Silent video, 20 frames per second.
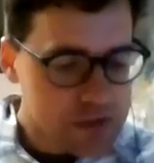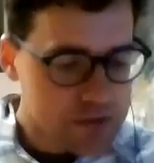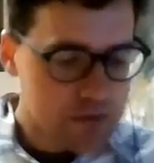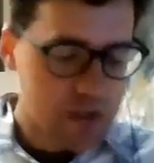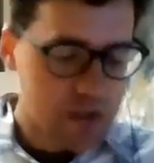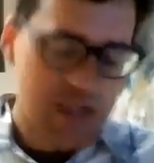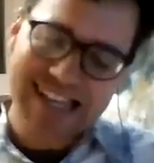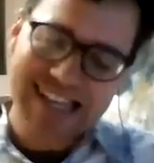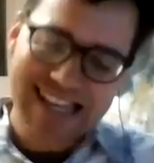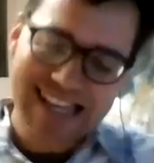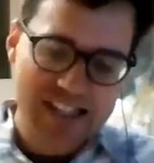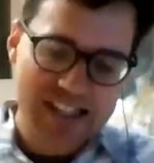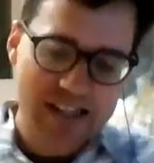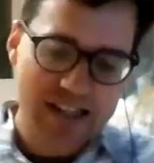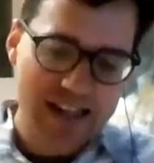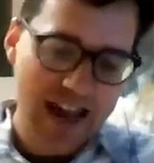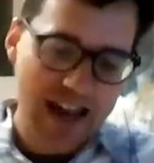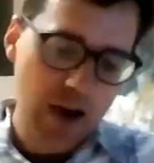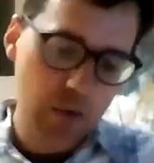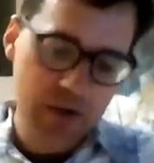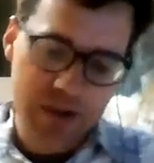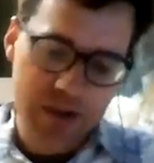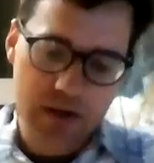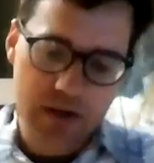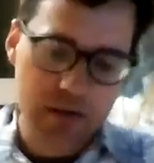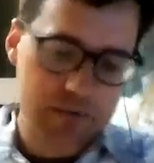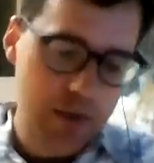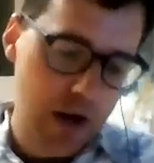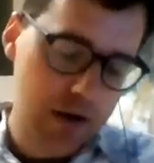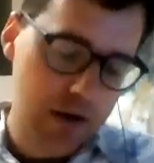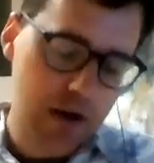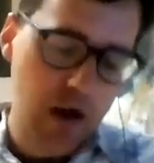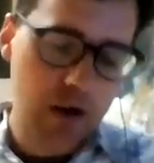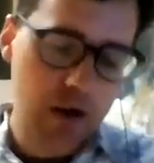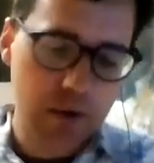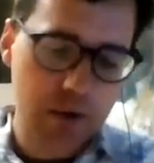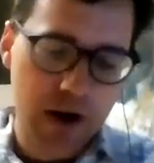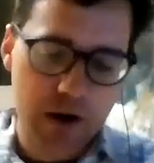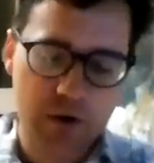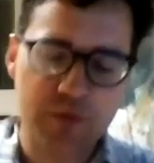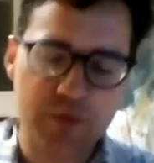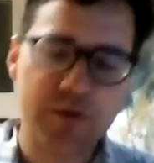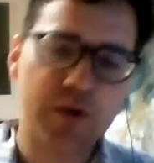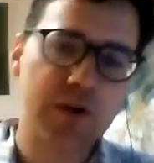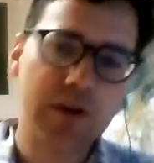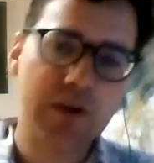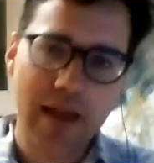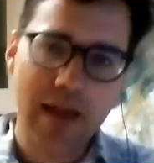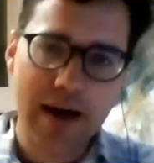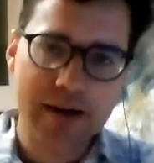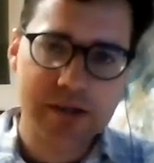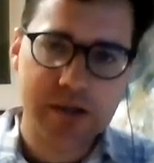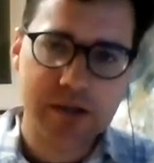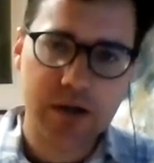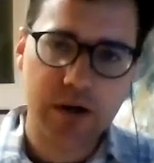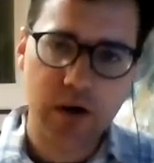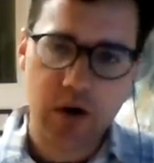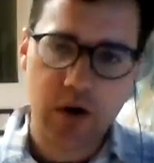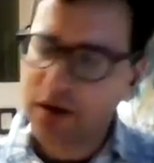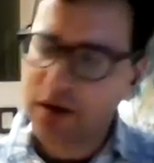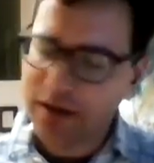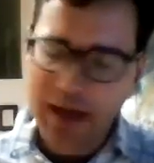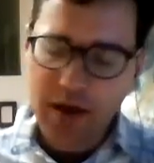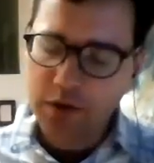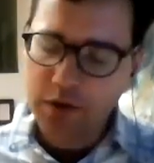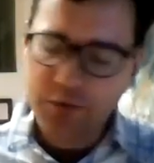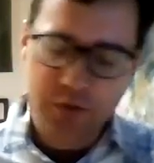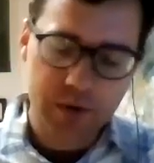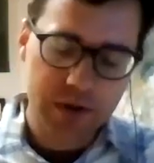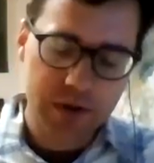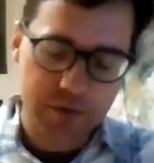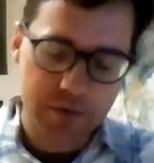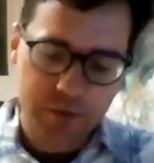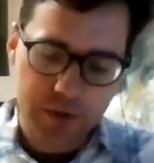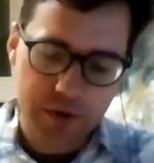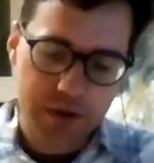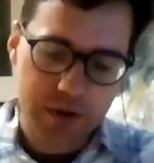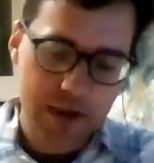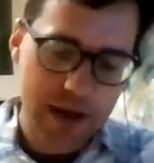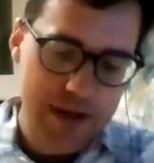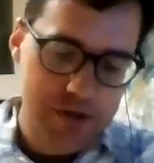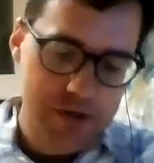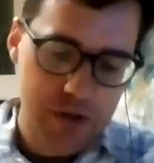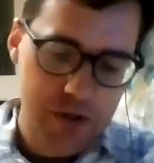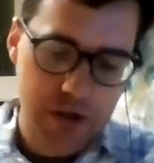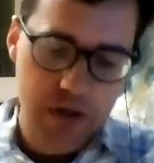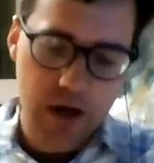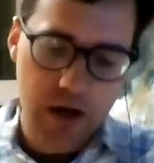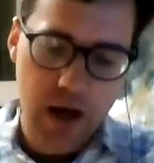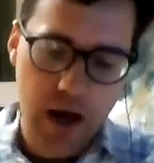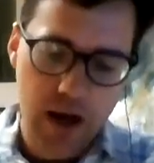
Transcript: He tested it out with a Colorado fertilizer or a California fertilizer,